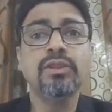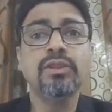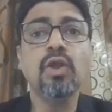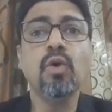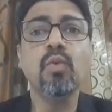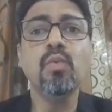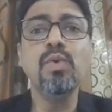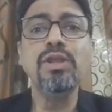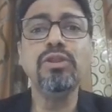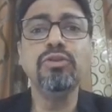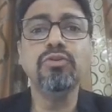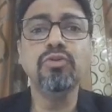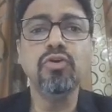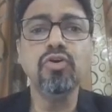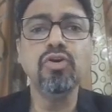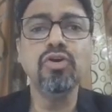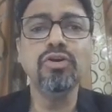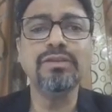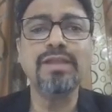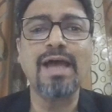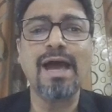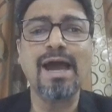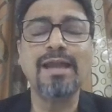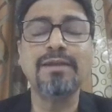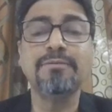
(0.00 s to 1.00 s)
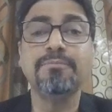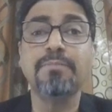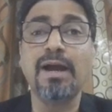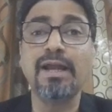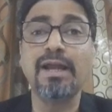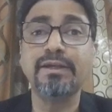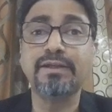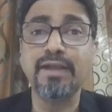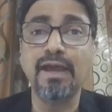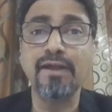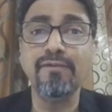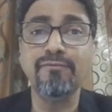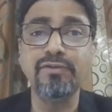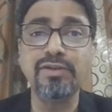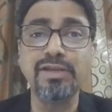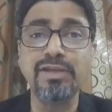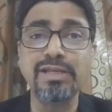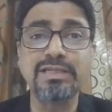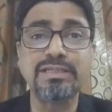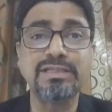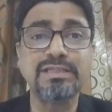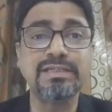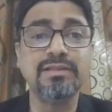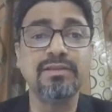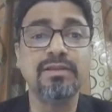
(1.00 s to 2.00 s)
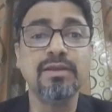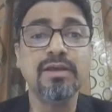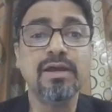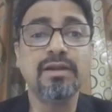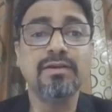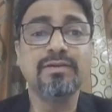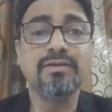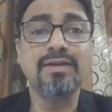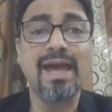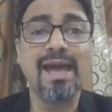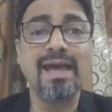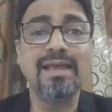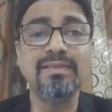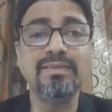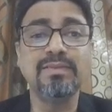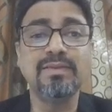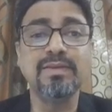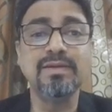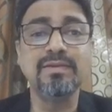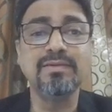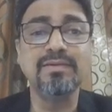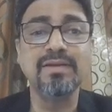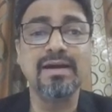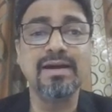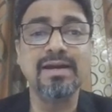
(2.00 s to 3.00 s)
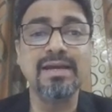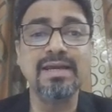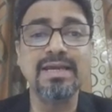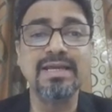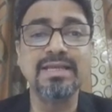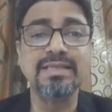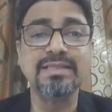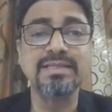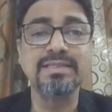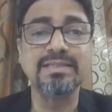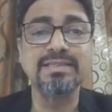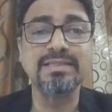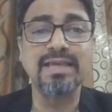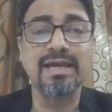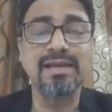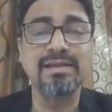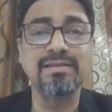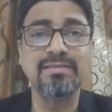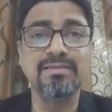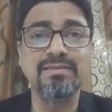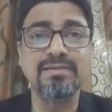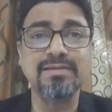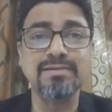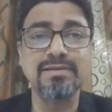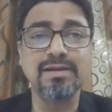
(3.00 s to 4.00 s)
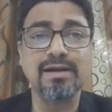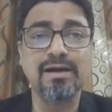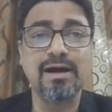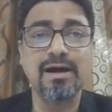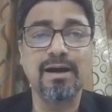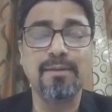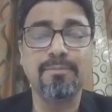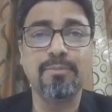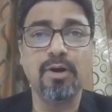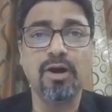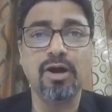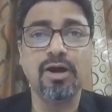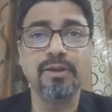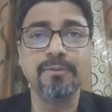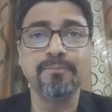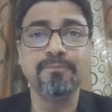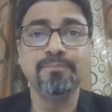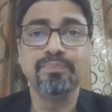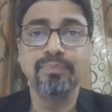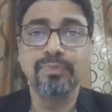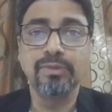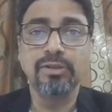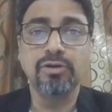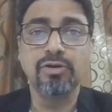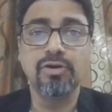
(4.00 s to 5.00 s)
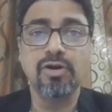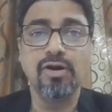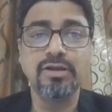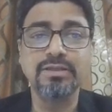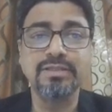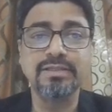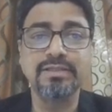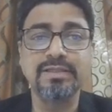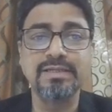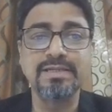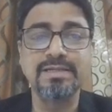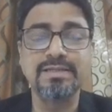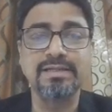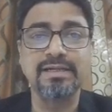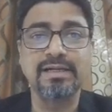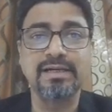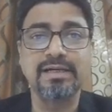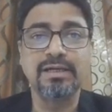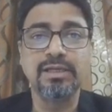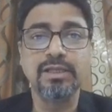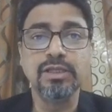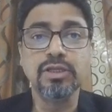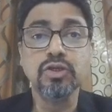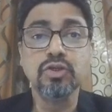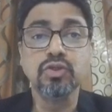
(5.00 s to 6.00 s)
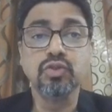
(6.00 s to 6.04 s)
Now we know that by definition tan theta is sine theta upon cos theta.